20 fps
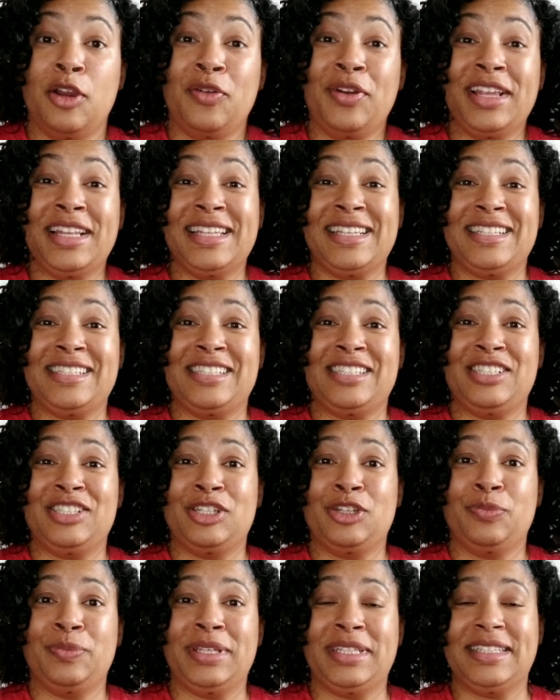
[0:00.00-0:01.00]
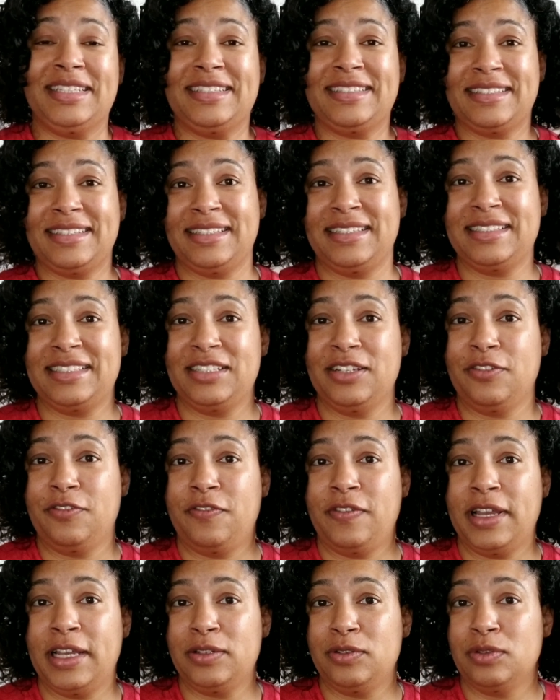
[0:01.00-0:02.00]
right, ladies and gentlemen, this is the
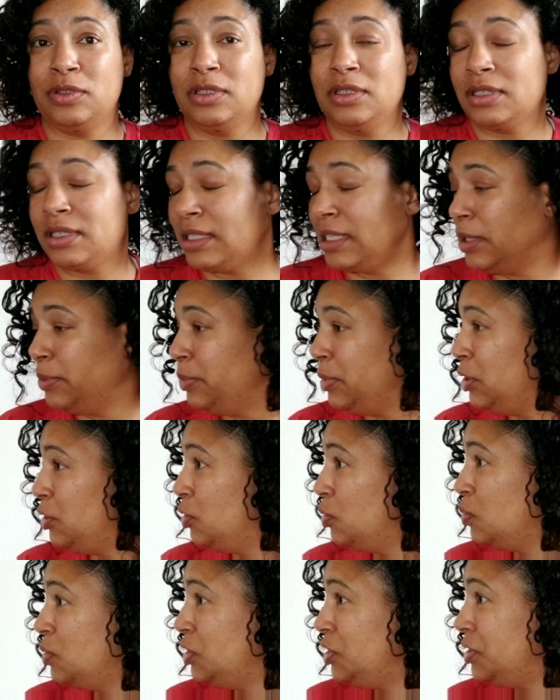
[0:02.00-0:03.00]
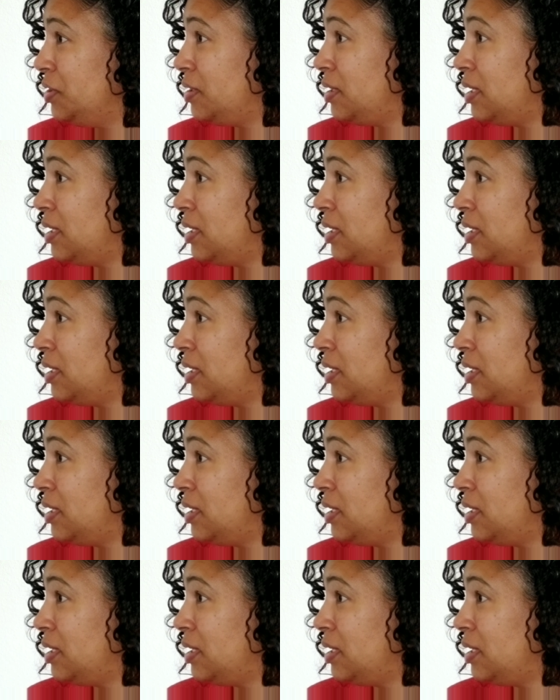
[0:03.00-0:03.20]
final look. Let me know what you